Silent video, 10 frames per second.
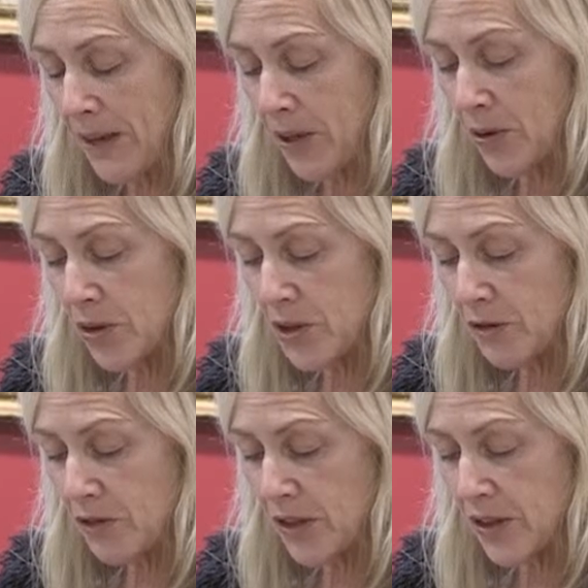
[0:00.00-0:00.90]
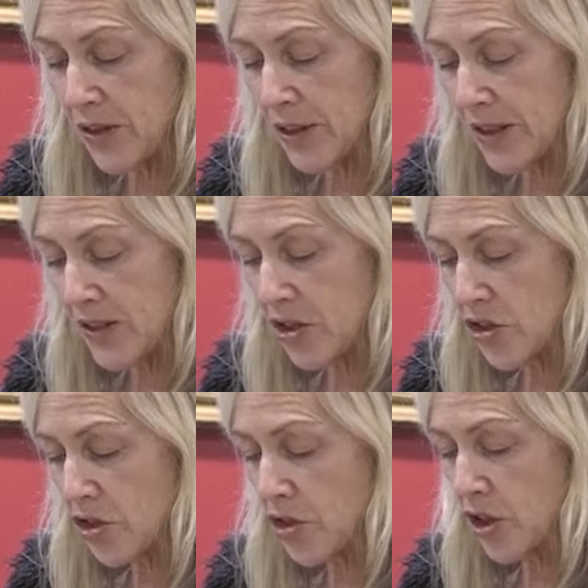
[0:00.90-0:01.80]
Across the field,
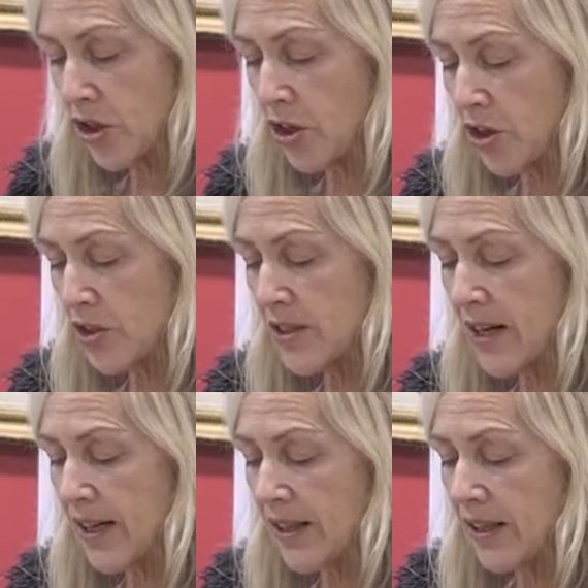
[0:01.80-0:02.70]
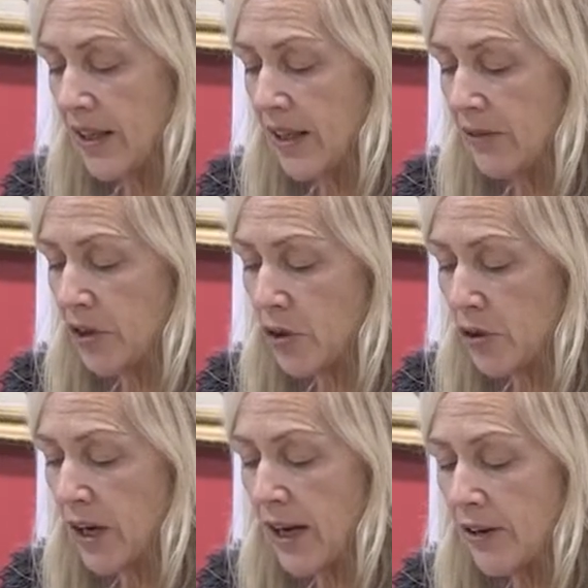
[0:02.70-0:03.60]
Sister Julia caught sight of the
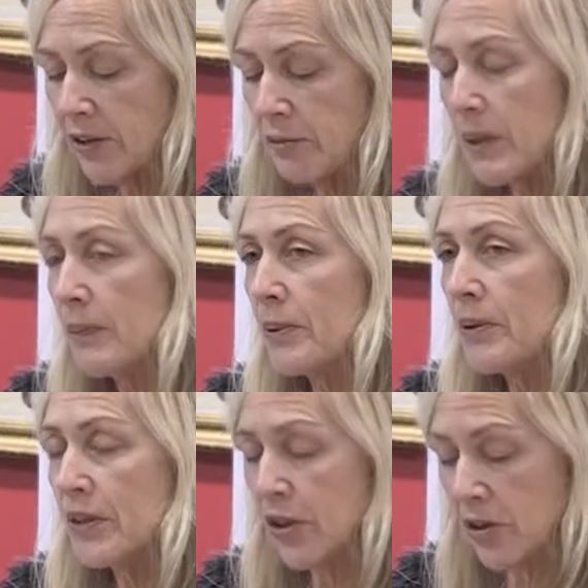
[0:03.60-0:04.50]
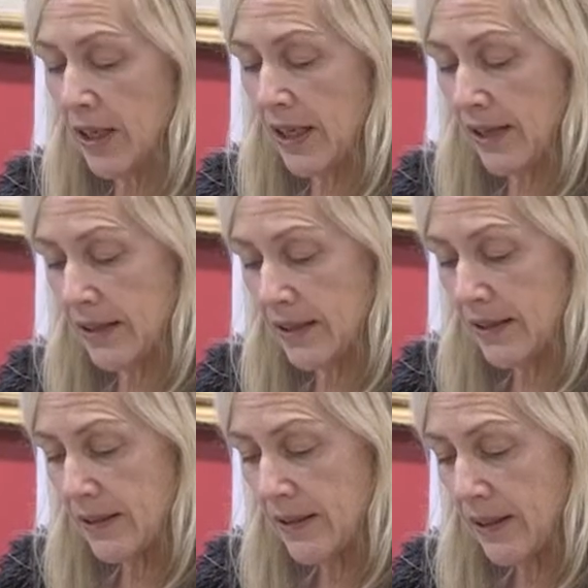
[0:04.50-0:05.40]
crowd of people near the gate.
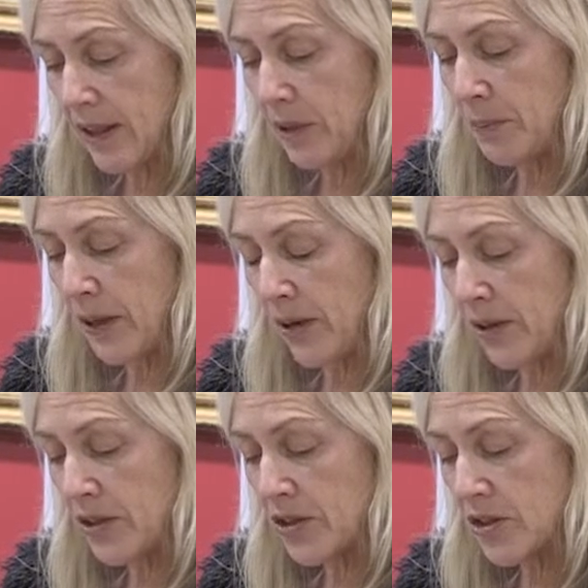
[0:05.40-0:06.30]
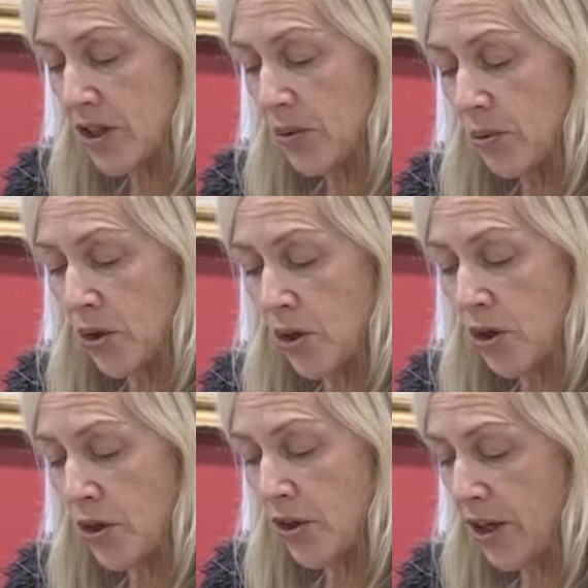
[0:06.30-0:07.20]
The parents were
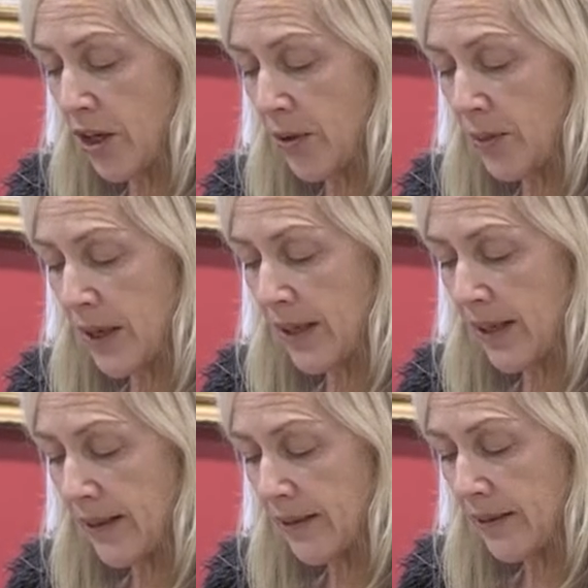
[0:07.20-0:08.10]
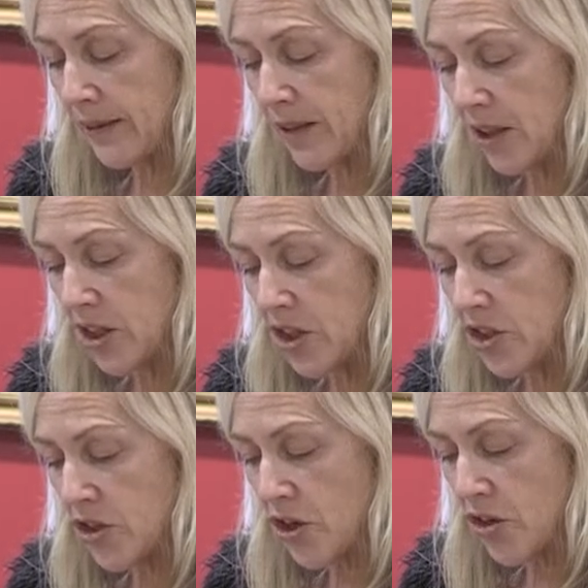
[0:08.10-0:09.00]
all there waiting.
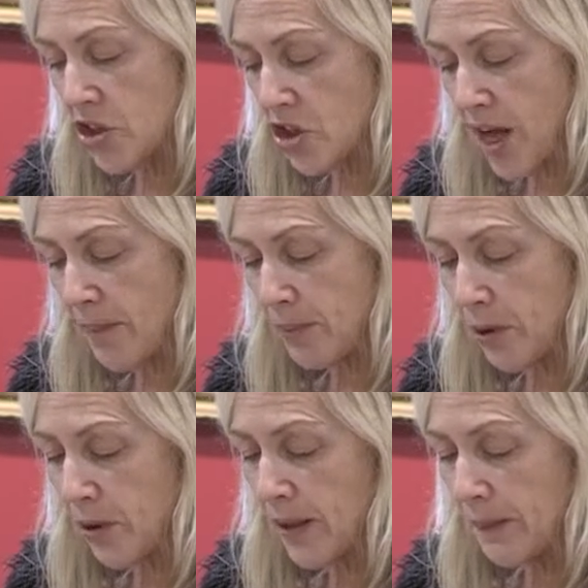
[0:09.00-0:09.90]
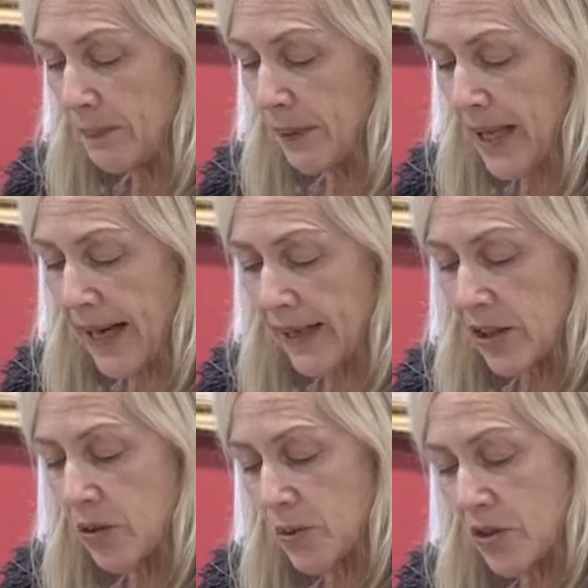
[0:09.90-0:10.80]
She saw the chapel
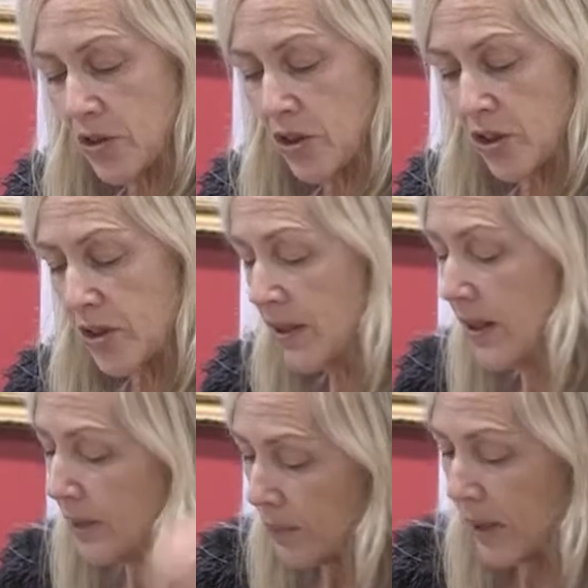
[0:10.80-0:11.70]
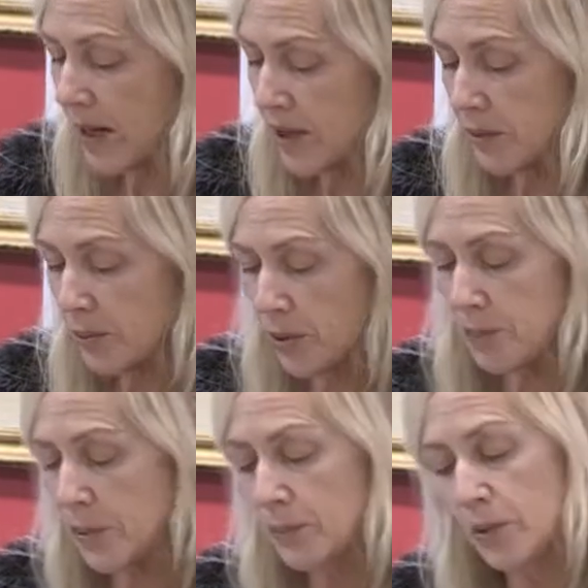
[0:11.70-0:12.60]
blackened with soot behind the
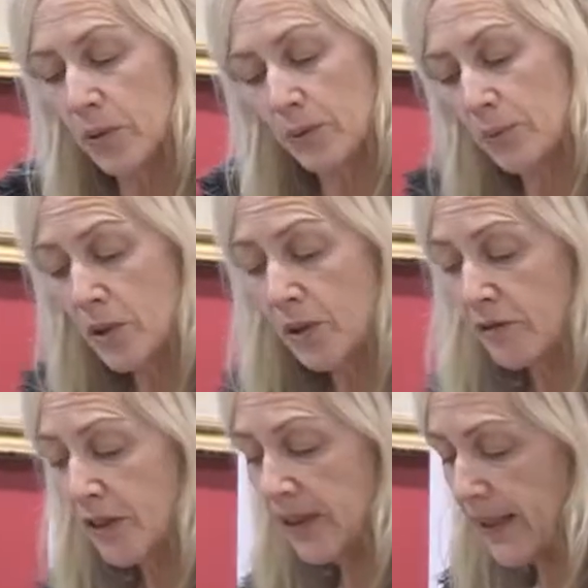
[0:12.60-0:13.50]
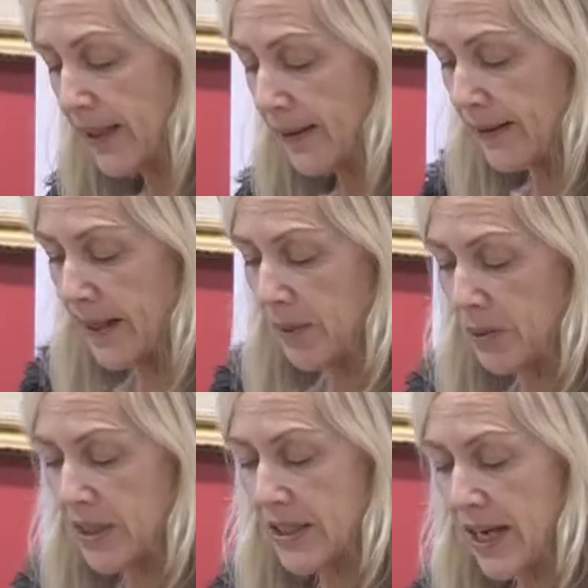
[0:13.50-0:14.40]
purple bougainvillea,
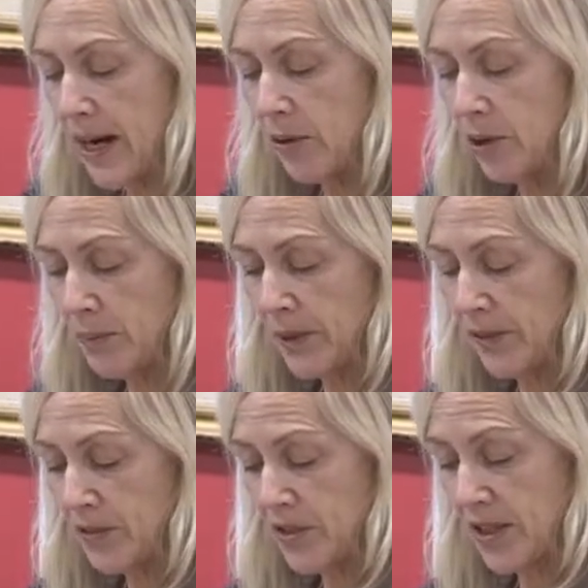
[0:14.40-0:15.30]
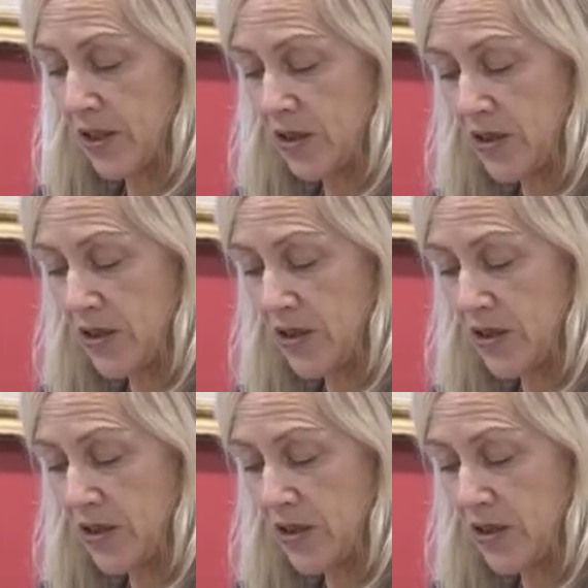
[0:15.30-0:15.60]
with the tower above still